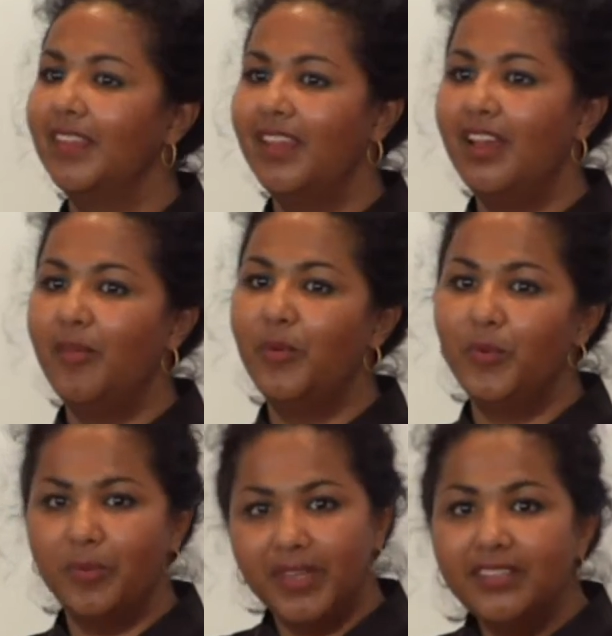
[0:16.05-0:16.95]
I'm a
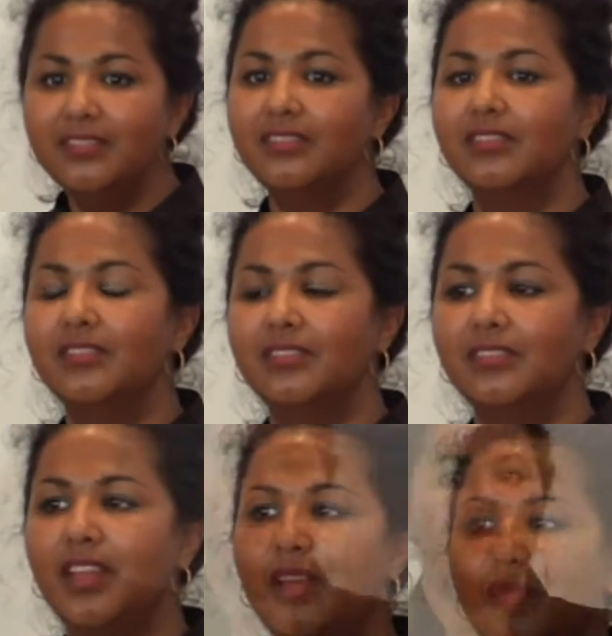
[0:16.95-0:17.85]
woman.
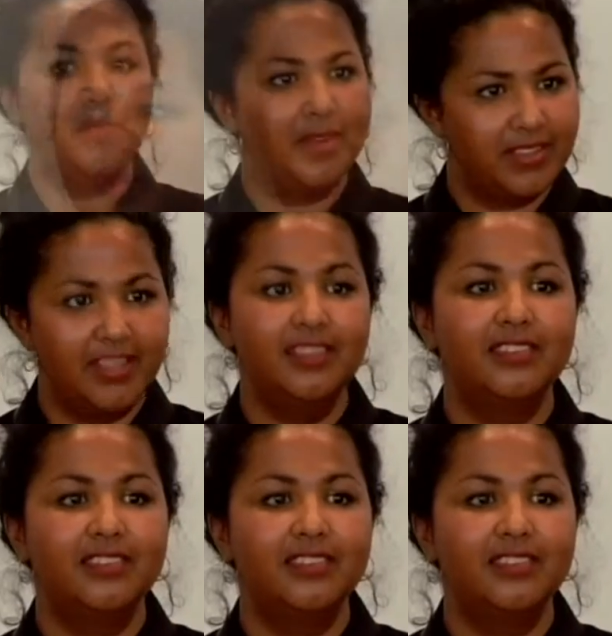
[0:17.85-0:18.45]
I'm a mother.